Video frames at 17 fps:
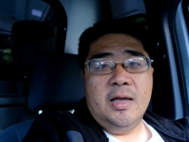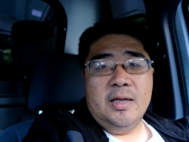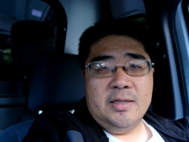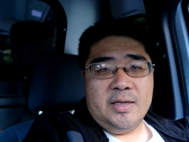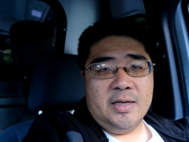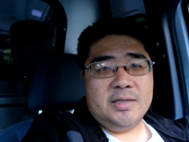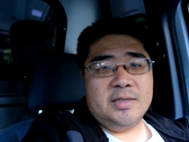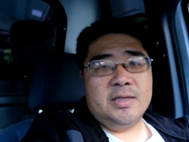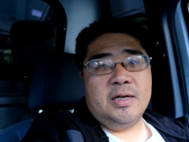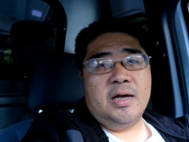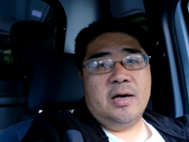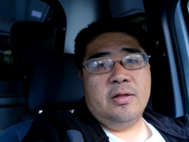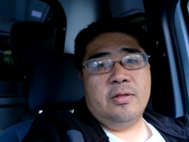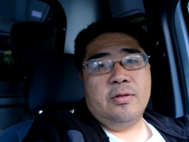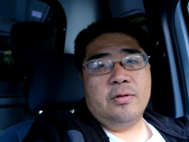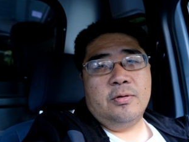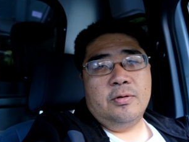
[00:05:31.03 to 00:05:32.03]
test it out
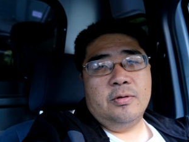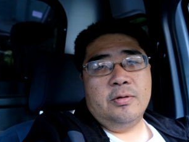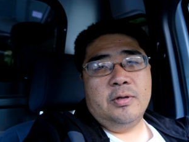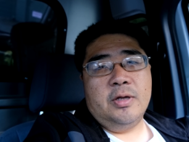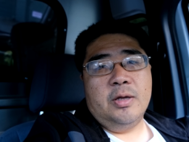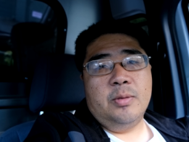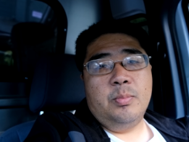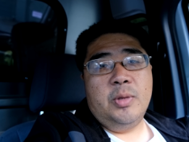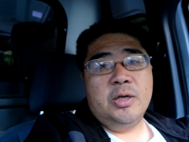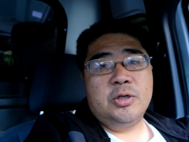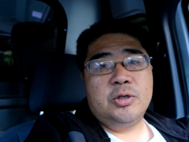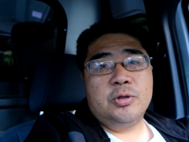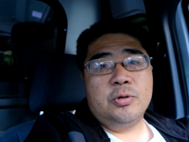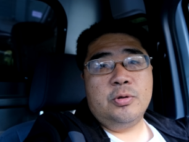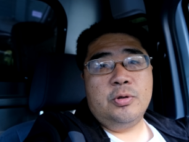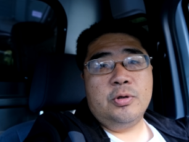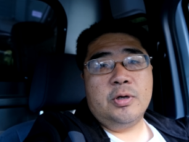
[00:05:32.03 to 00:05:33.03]
thoroughly, and make
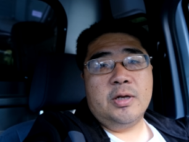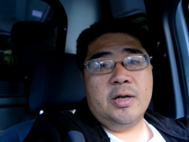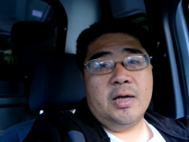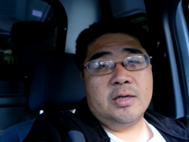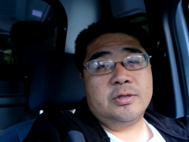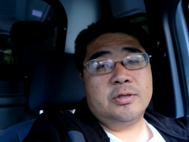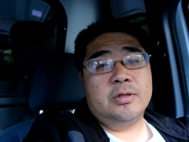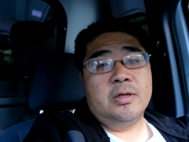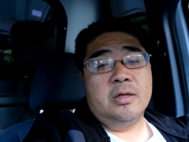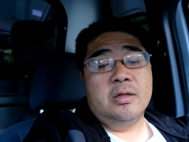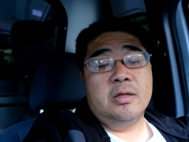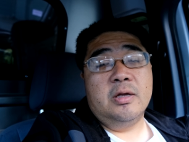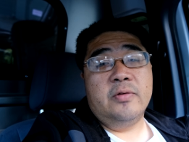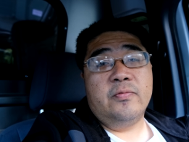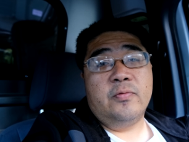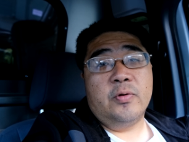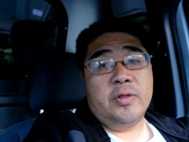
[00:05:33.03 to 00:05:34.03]
sure you can actually
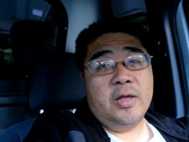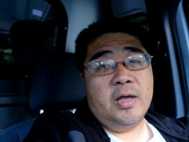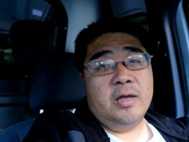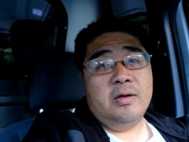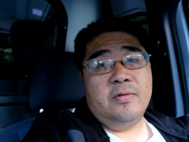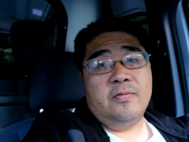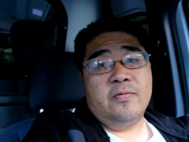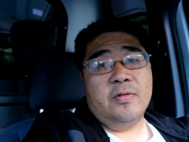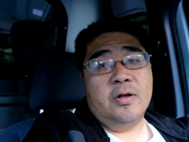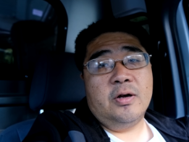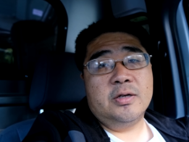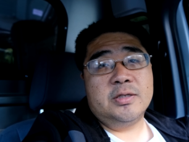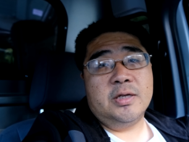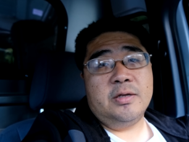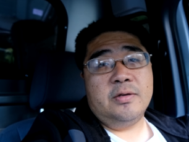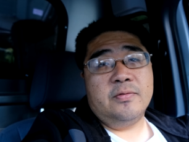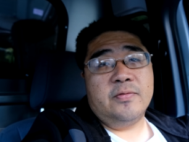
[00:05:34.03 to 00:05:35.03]
live with any flaws
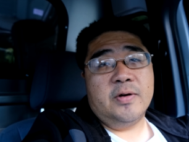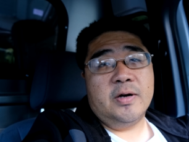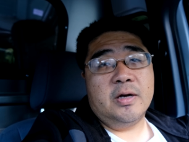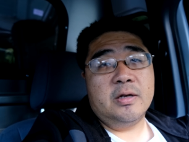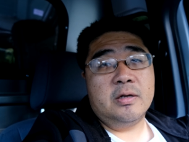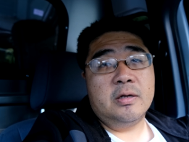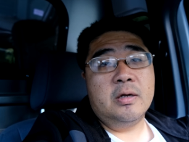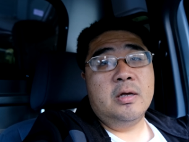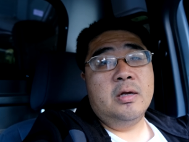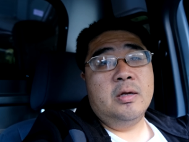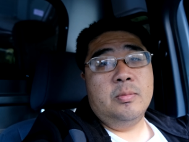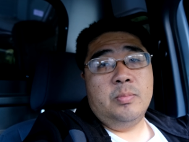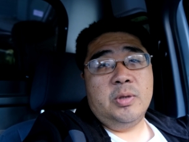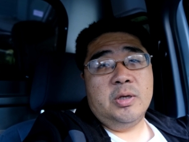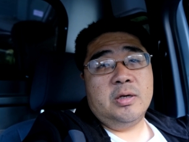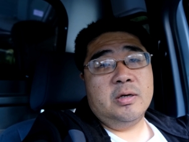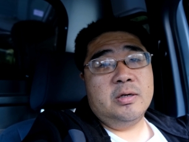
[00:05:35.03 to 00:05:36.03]
that you find.
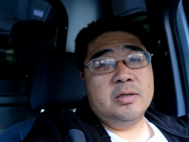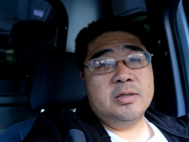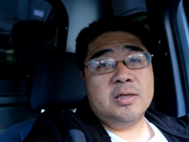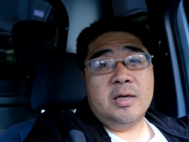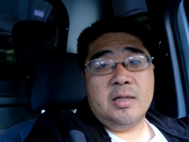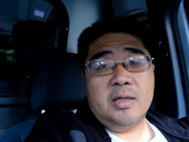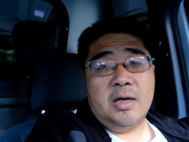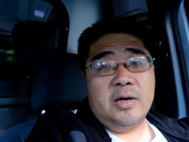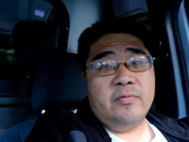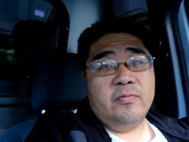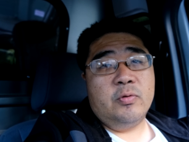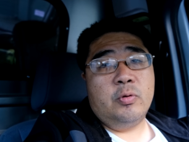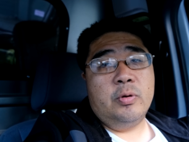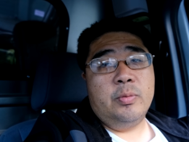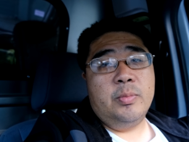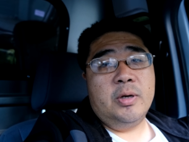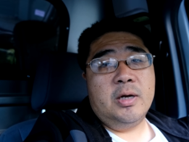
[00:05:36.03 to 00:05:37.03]
Because a lot of
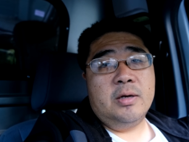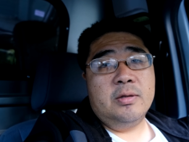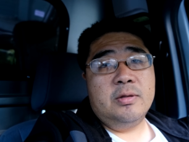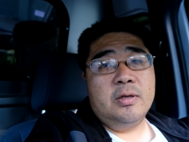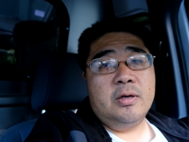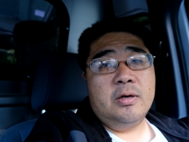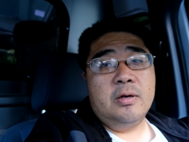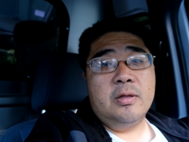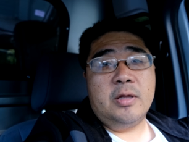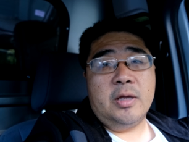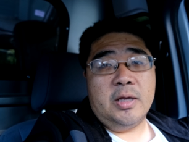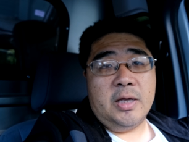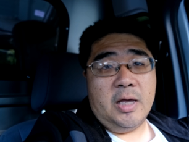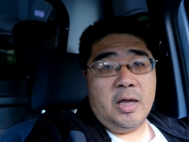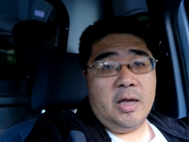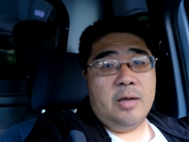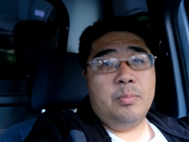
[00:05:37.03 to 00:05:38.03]
equipment out there, they
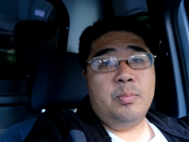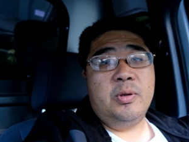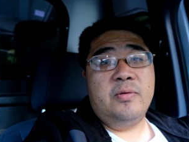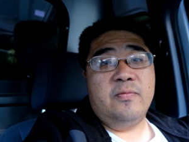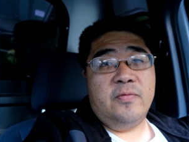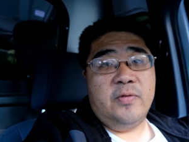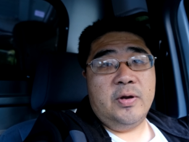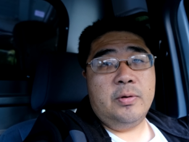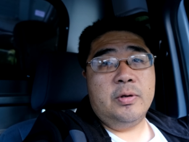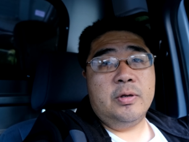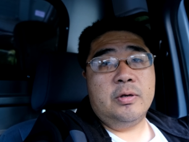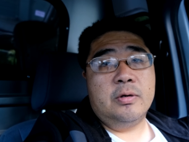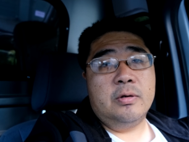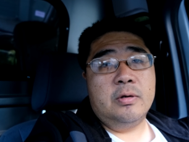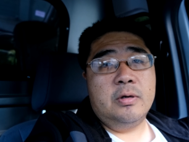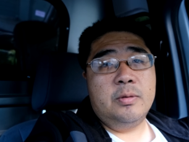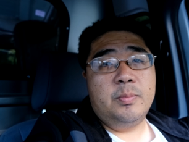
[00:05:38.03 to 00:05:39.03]
can be very
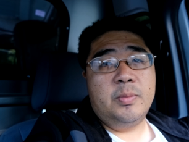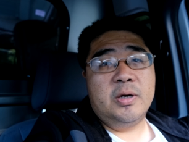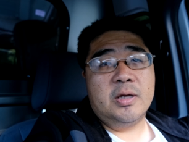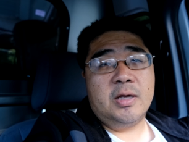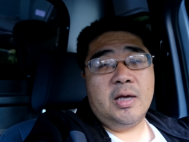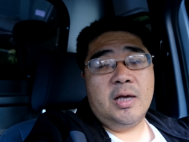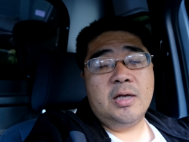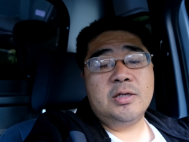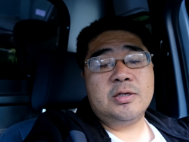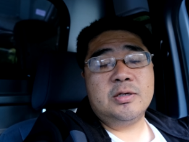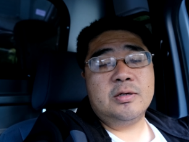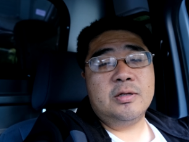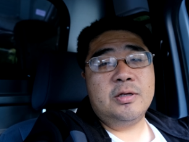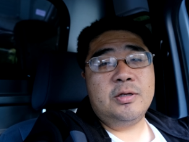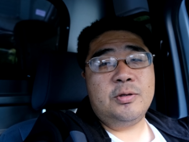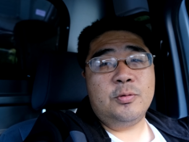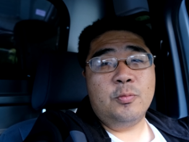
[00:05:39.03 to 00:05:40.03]
good, but
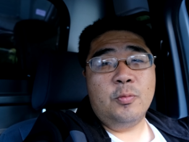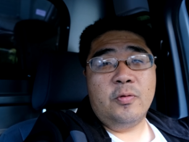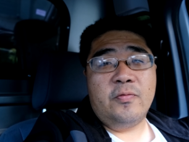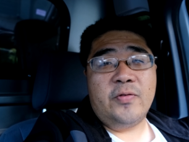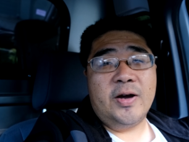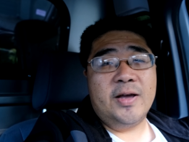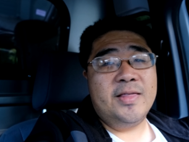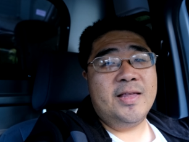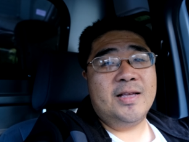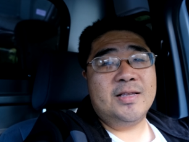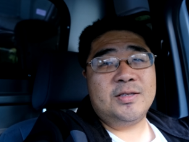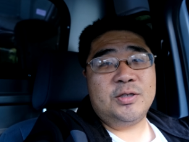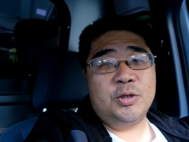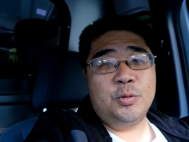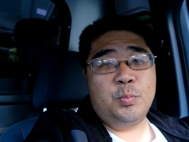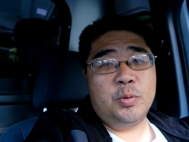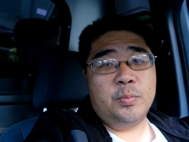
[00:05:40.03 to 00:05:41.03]
occasionally you will find that
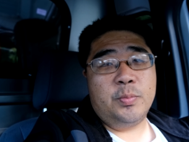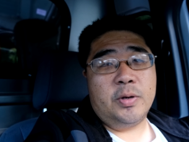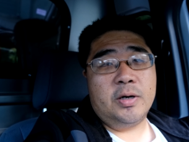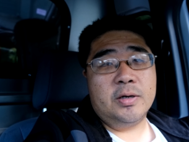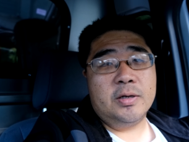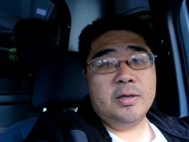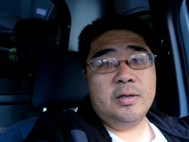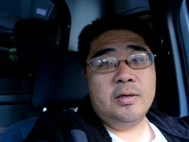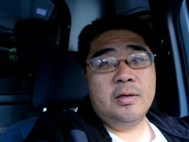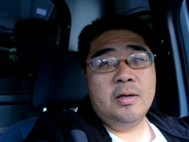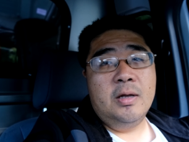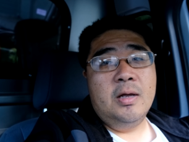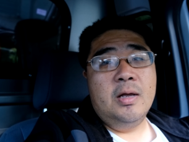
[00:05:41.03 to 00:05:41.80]
super bargain